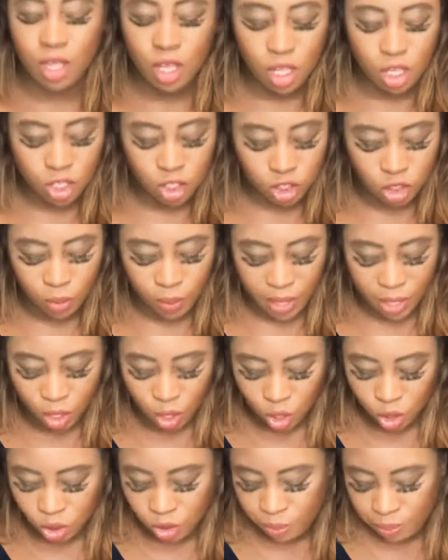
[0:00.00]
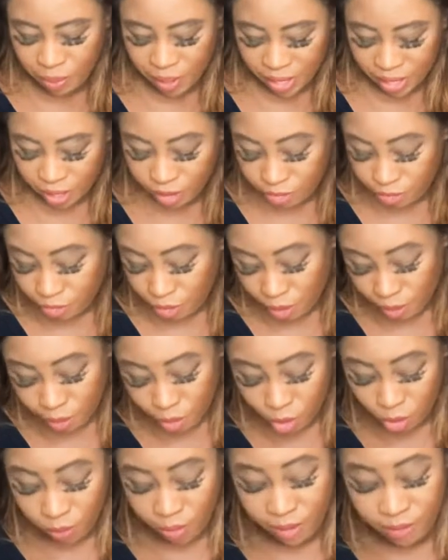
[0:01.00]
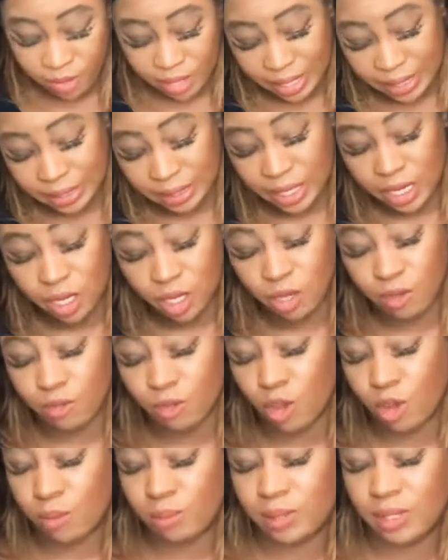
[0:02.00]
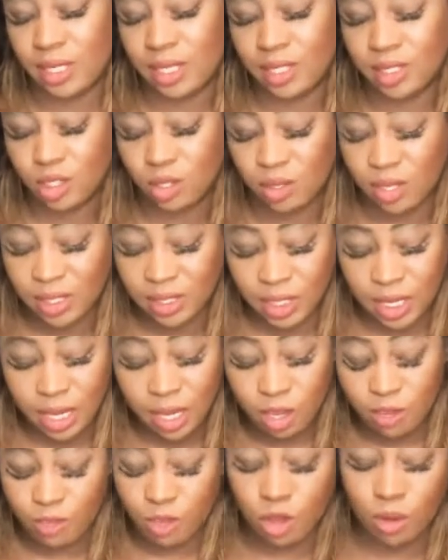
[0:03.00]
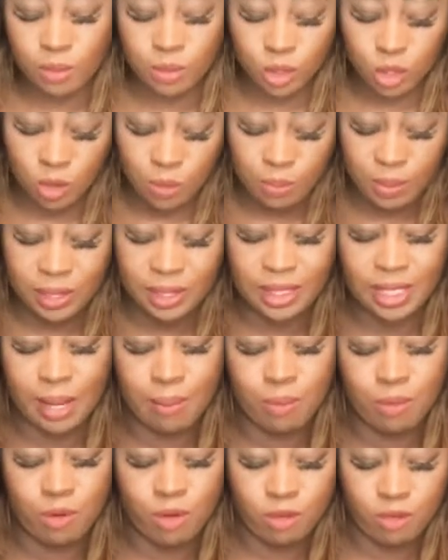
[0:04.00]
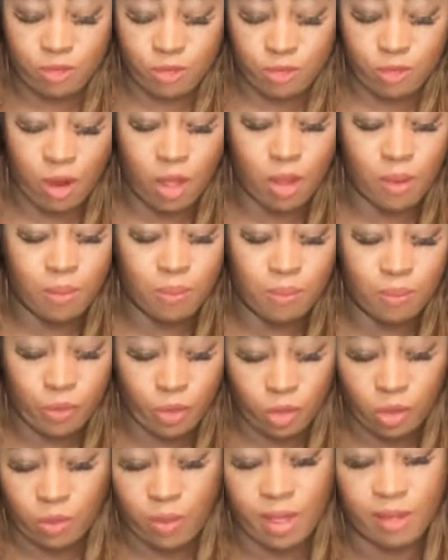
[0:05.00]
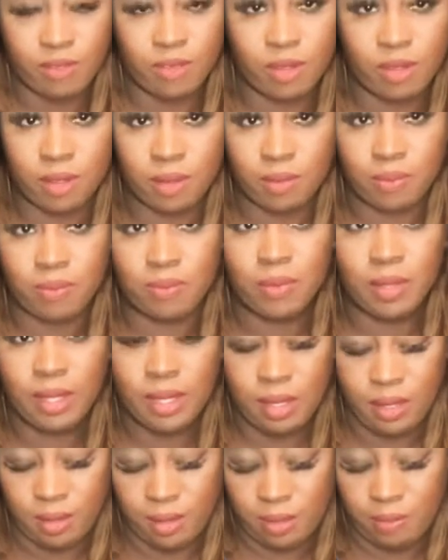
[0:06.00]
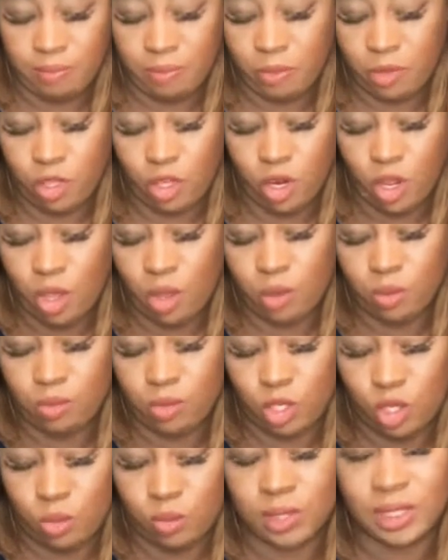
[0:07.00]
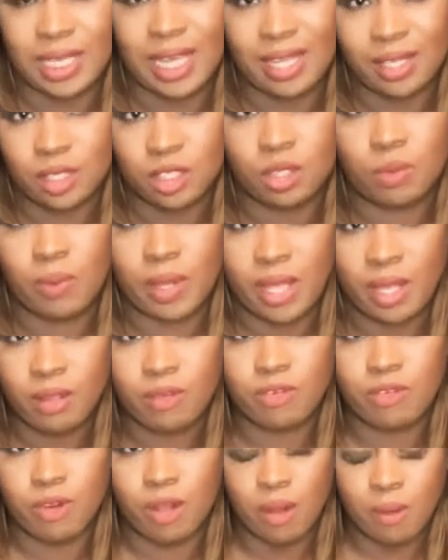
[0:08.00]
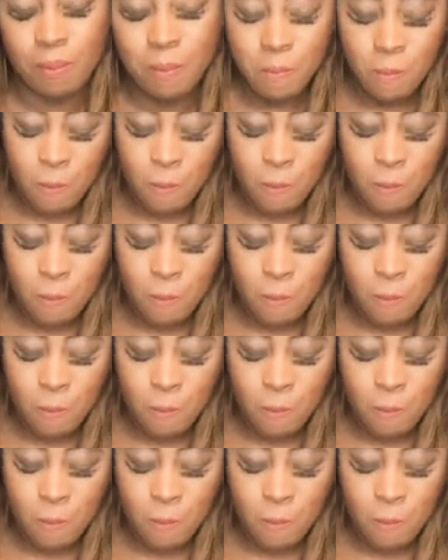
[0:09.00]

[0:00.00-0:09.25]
So it could be from whoever this King of Cups is. So this King of Cups could be separate from whoever, you know, you sailed away from.